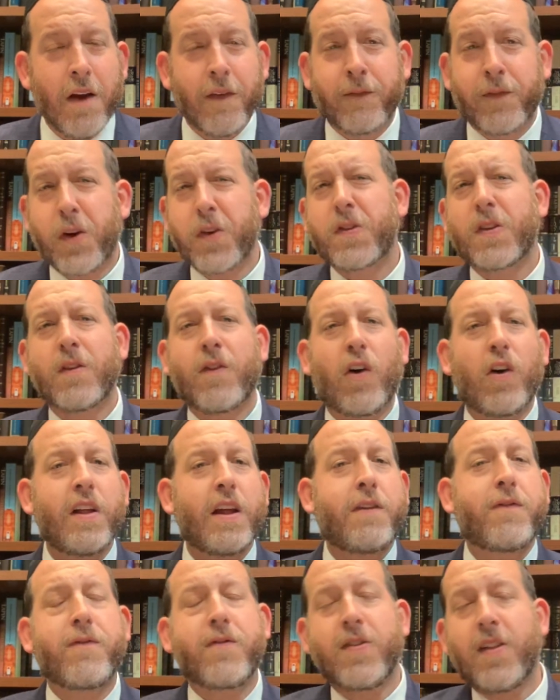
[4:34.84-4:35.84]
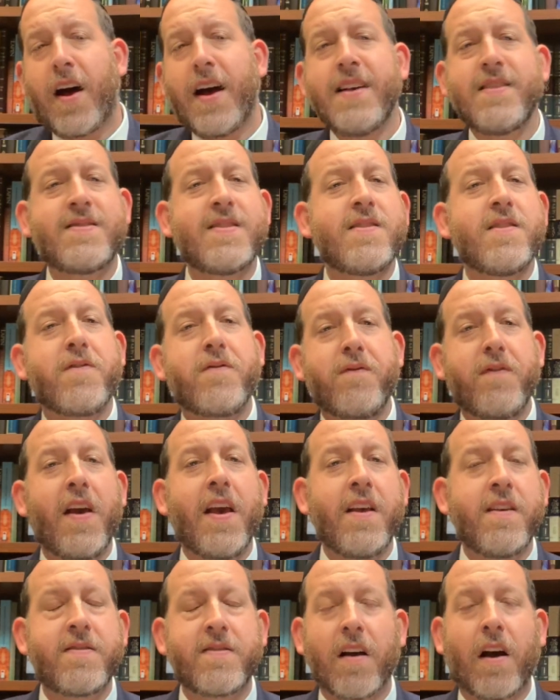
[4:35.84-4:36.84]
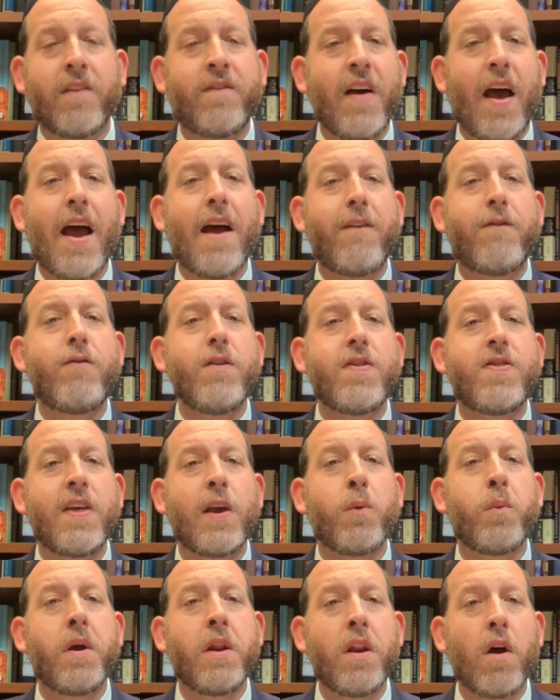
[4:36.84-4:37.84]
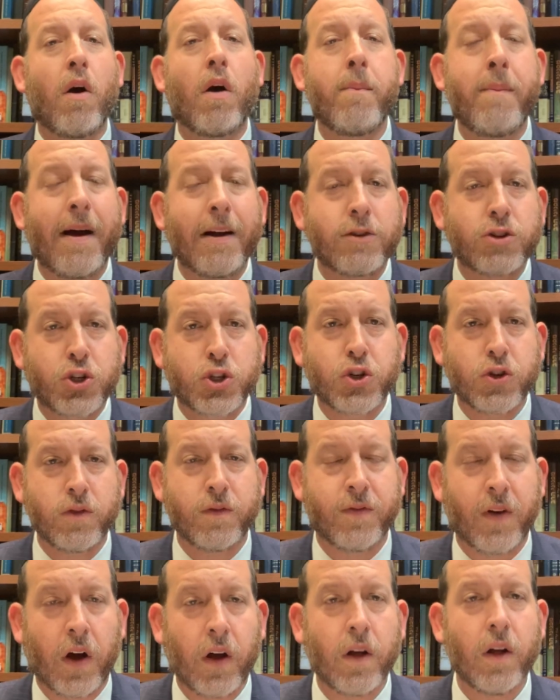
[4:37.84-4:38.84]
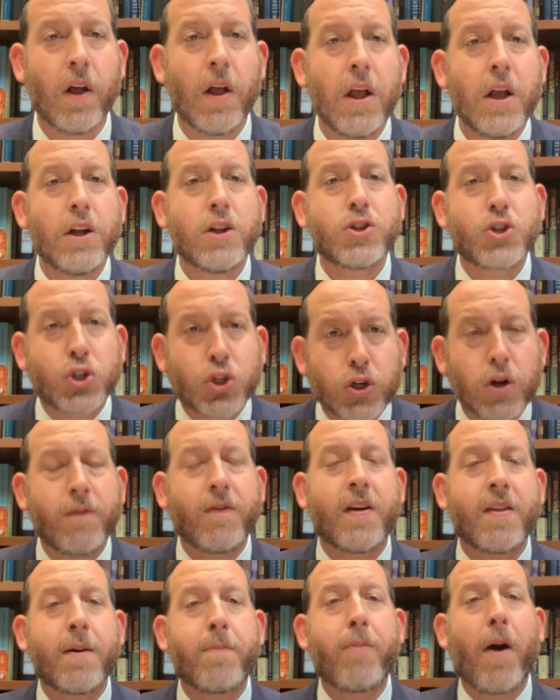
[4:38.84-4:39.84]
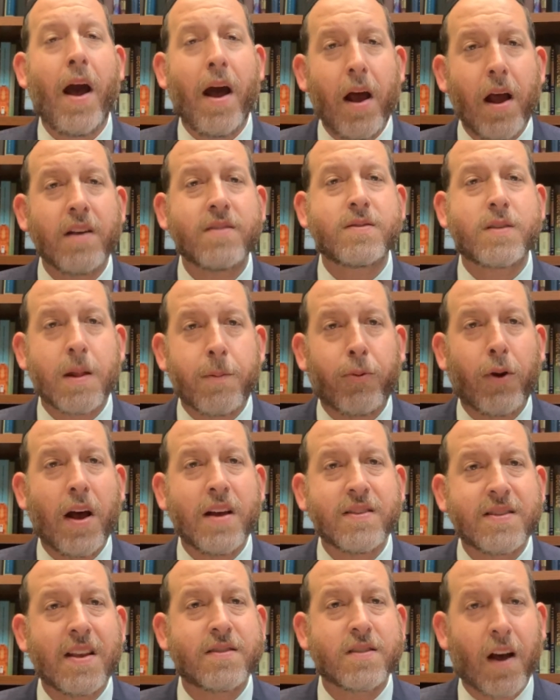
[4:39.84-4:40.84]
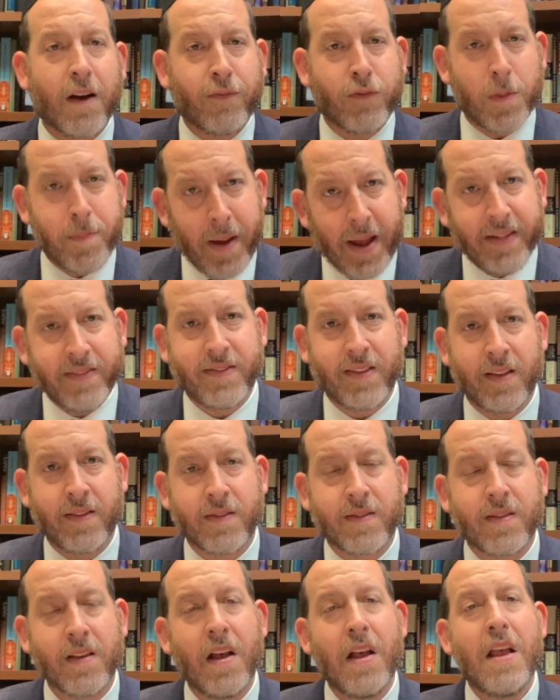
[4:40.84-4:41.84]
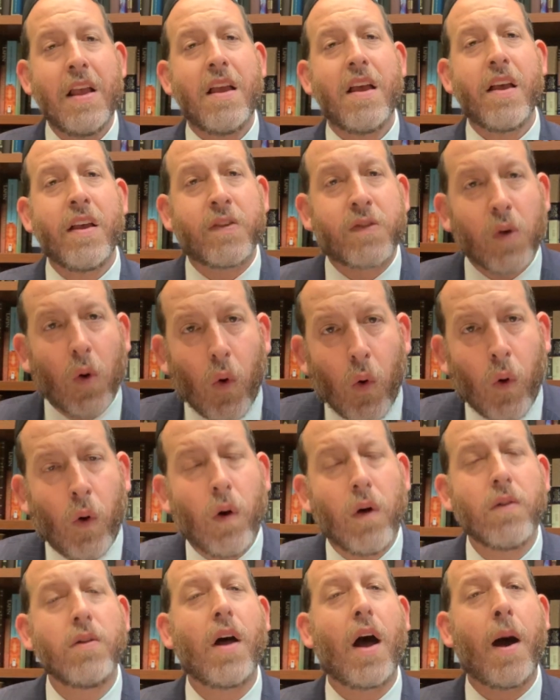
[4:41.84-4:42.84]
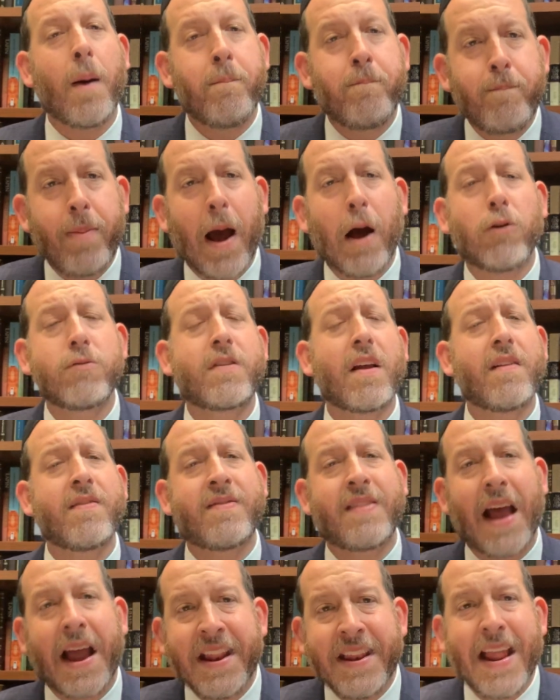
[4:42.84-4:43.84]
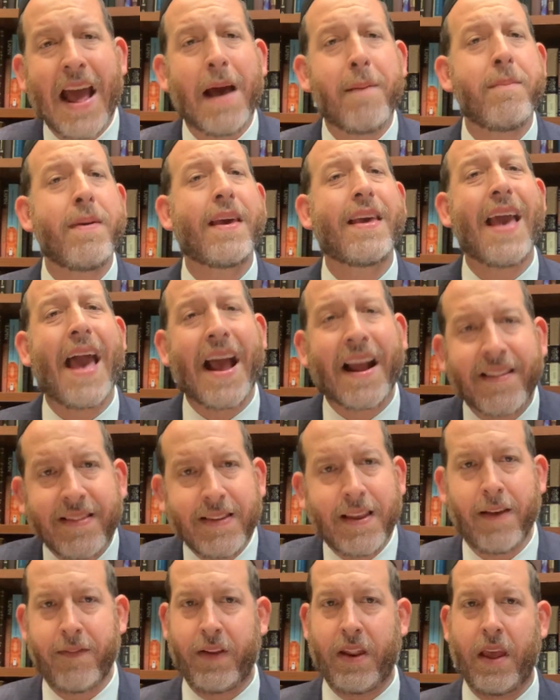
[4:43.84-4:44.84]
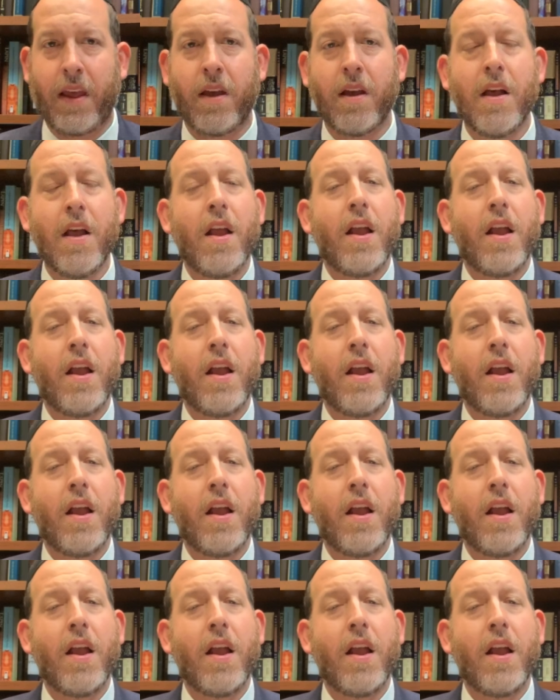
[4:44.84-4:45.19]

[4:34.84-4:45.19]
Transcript: First of all, it flies in the face of everything we know about tshuva. Tshuva, the process of repentance, is all about dynamic activity,